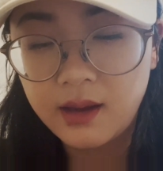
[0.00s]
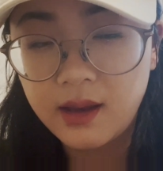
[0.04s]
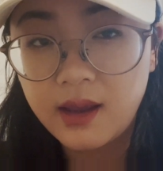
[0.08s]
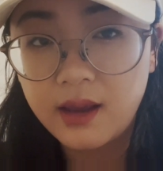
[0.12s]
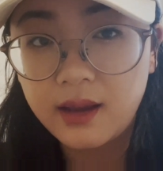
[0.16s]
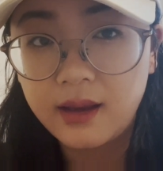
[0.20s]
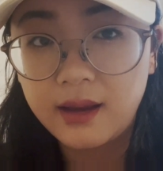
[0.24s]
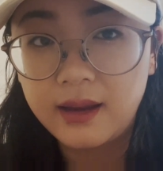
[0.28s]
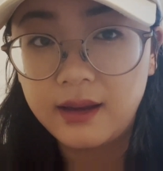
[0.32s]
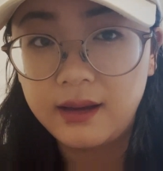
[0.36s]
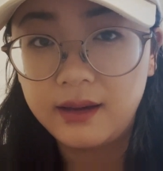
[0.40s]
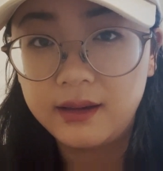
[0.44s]

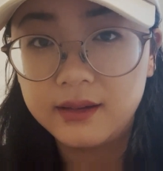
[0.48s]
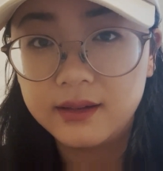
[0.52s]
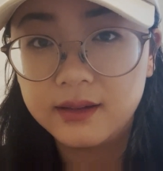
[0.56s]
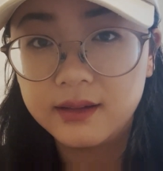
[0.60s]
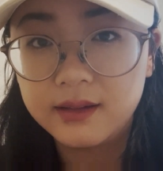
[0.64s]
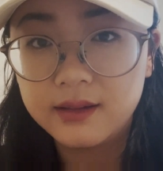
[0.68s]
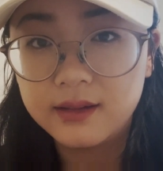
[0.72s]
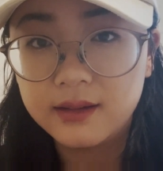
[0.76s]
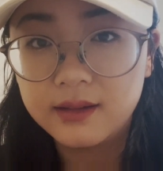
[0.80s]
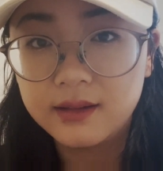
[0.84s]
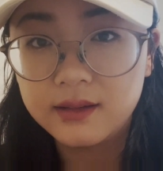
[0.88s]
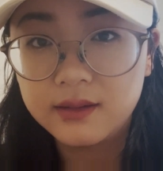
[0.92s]

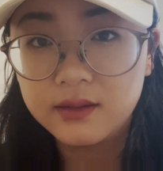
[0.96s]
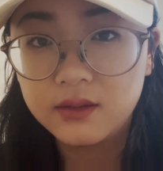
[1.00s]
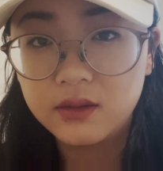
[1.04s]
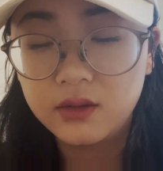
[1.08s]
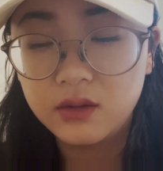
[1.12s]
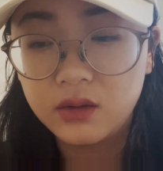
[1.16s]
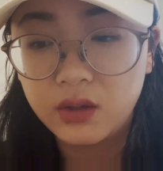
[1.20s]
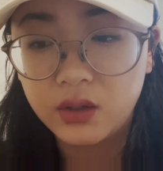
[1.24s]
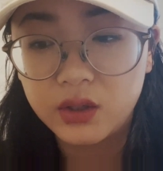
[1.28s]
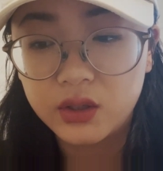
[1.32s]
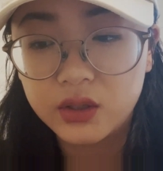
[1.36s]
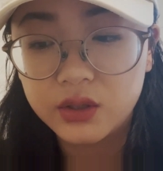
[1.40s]
And
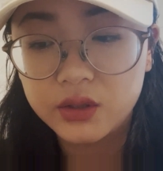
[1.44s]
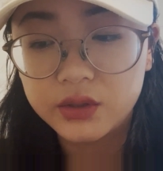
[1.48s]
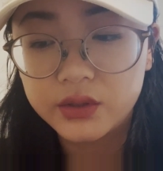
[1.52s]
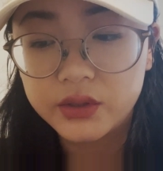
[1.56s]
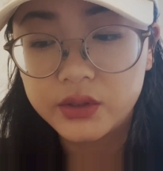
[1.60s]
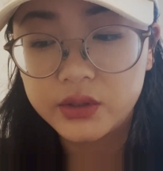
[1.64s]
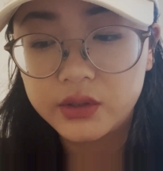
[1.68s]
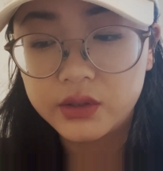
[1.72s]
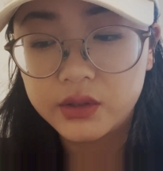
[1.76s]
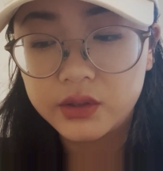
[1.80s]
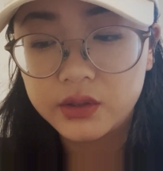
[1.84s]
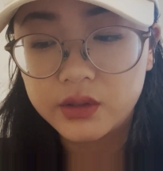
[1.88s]

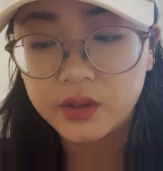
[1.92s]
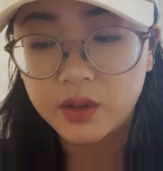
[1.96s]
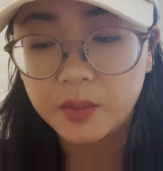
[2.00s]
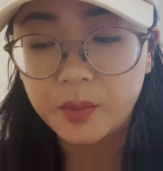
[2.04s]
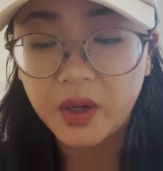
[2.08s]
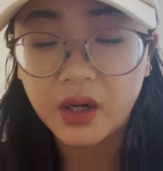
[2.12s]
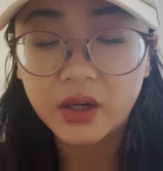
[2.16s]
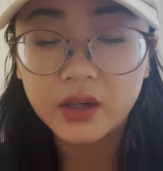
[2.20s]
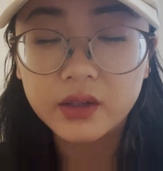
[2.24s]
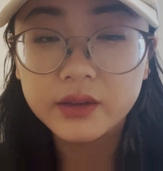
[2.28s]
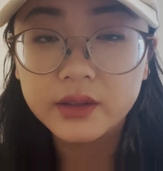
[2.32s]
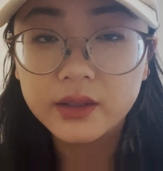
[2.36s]
there's
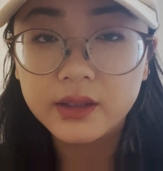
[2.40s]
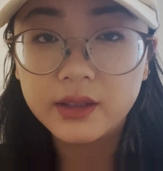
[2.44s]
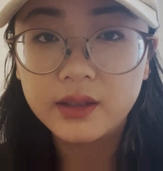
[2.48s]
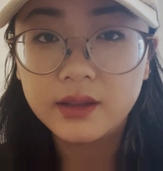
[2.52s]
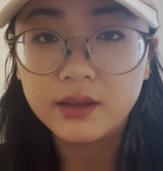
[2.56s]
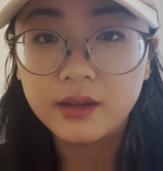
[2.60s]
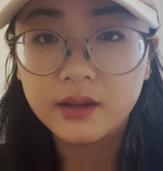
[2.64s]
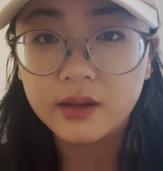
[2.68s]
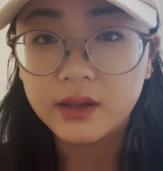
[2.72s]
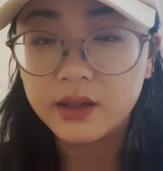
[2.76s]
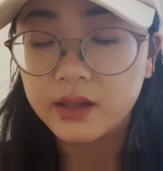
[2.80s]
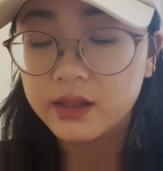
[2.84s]

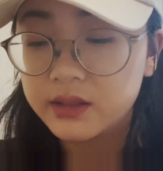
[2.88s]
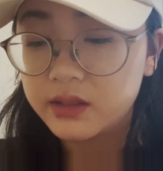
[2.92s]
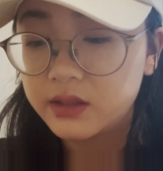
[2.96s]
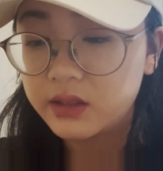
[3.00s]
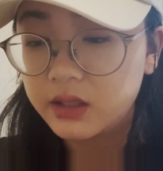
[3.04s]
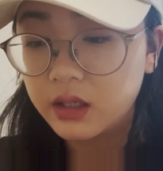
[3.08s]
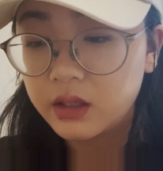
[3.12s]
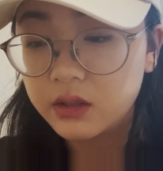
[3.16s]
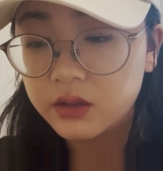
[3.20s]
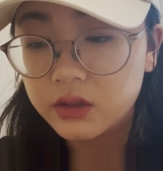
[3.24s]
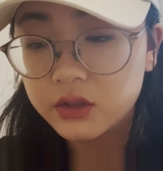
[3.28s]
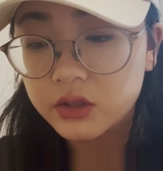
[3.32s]
apparently a
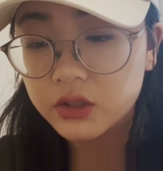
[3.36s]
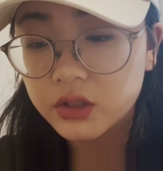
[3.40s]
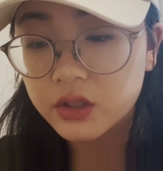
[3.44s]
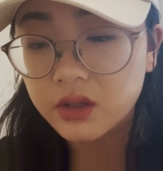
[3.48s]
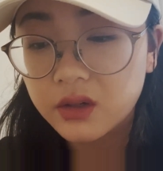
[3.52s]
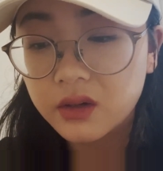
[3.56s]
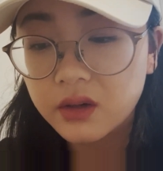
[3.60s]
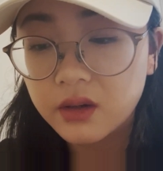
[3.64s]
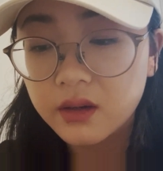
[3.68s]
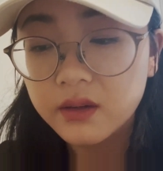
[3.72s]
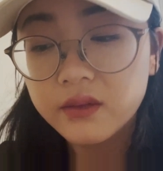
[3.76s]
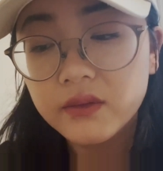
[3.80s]

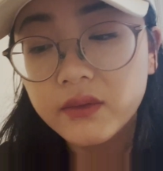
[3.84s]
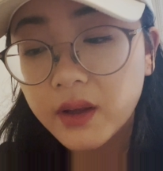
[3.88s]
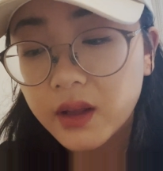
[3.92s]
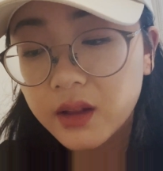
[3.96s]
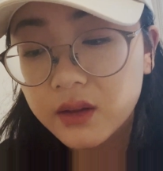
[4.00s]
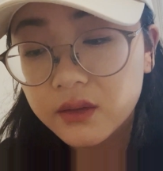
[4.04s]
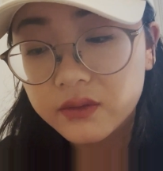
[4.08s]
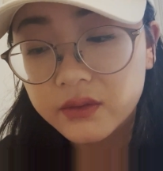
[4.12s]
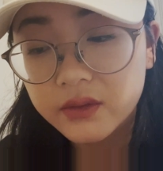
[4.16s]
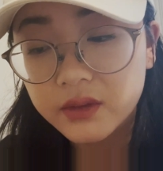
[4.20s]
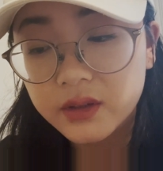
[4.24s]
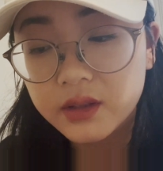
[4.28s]
signature of
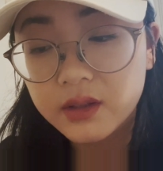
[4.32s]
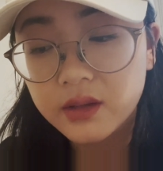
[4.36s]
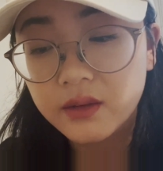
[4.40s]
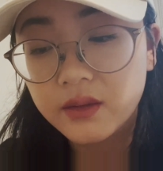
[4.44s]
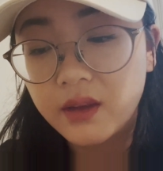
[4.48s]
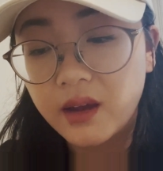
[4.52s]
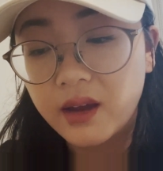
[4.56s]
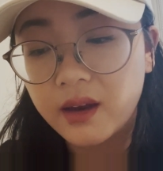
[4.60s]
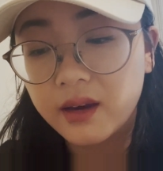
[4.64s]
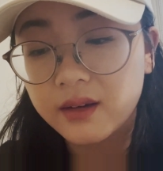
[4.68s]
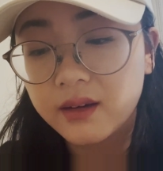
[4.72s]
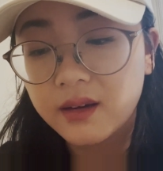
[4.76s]
Alfred
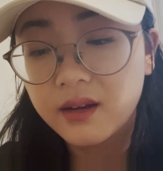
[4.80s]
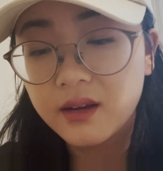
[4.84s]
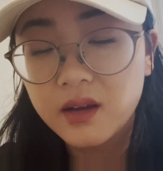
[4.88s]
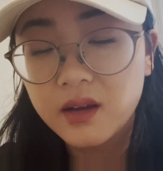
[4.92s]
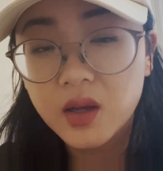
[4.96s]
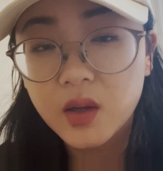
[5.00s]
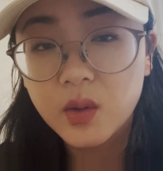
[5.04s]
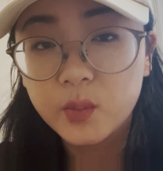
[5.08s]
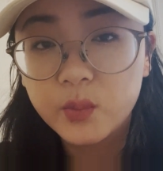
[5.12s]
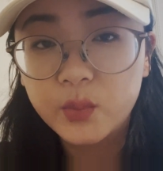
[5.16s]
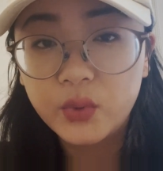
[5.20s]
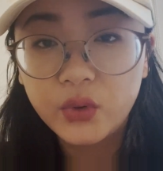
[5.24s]
that
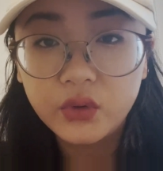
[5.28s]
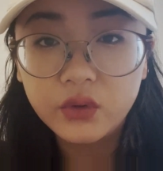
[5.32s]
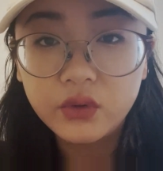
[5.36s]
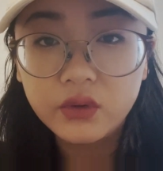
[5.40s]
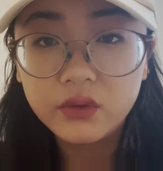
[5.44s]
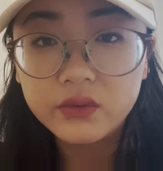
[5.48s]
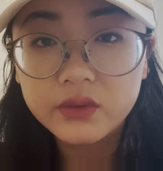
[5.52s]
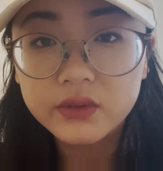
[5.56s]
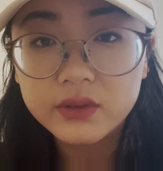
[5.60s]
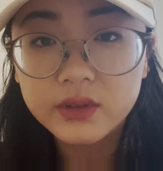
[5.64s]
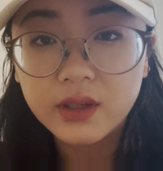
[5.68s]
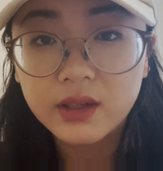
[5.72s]

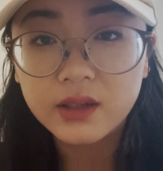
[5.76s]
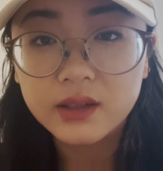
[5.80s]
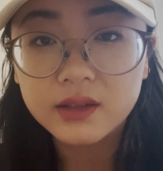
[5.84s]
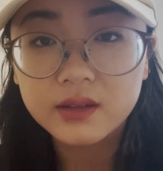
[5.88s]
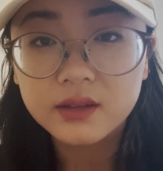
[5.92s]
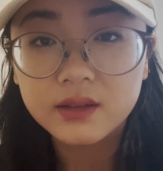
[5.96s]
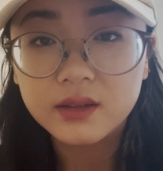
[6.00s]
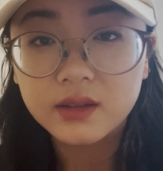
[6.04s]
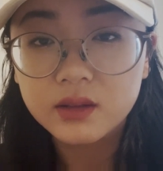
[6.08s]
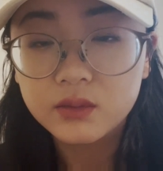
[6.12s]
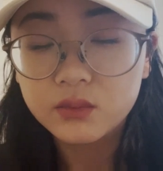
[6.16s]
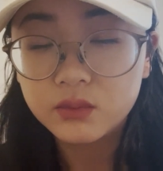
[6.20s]
proves that
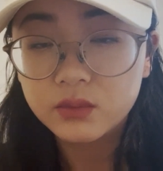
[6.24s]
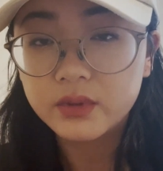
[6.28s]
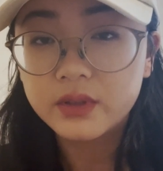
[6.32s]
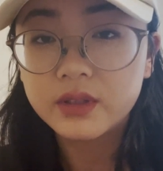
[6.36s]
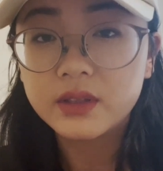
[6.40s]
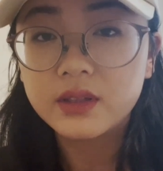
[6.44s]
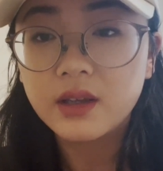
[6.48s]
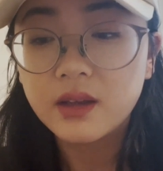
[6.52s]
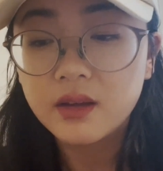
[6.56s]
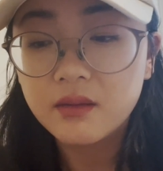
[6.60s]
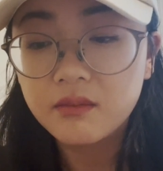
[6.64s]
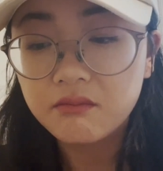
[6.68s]
it was
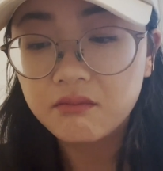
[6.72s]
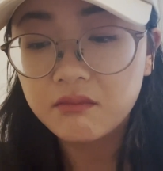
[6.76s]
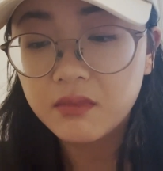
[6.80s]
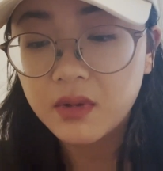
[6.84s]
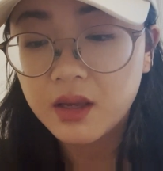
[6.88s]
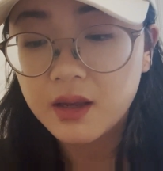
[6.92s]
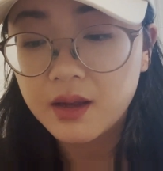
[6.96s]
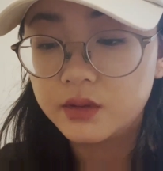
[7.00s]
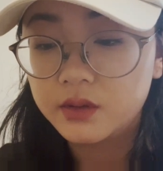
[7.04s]
him,